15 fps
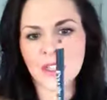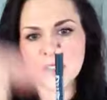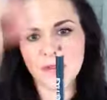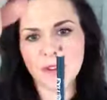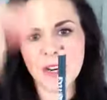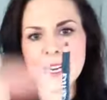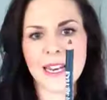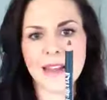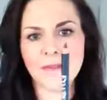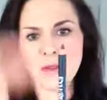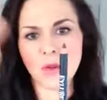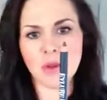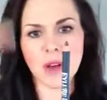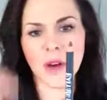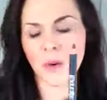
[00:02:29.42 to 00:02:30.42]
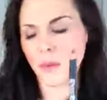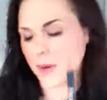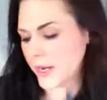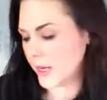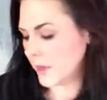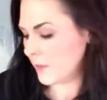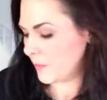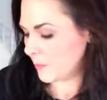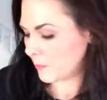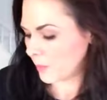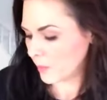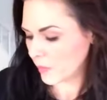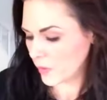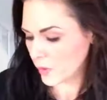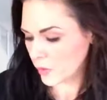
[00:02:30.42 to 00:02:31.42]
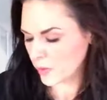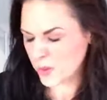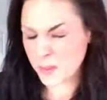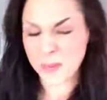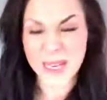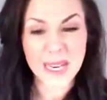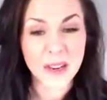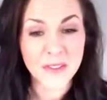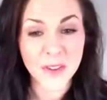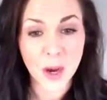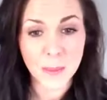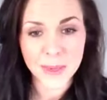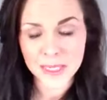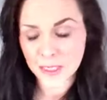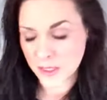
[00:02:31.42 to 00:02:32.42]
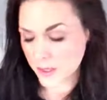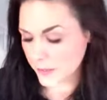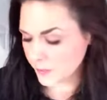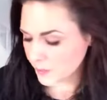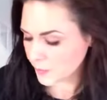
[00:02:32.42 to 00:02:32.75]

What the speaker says: very level the whole way would be far better.